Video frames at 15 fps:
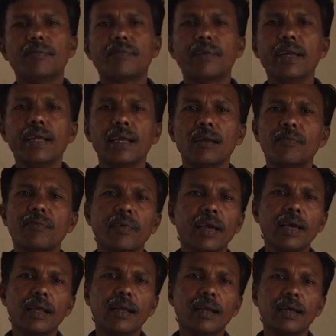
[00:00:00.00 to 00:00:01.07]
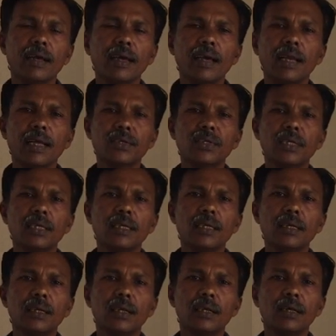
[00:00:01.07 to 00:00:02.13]
free and fair
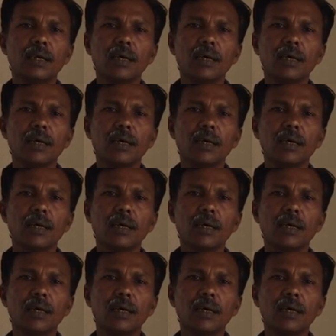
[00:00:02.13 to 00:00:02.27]
election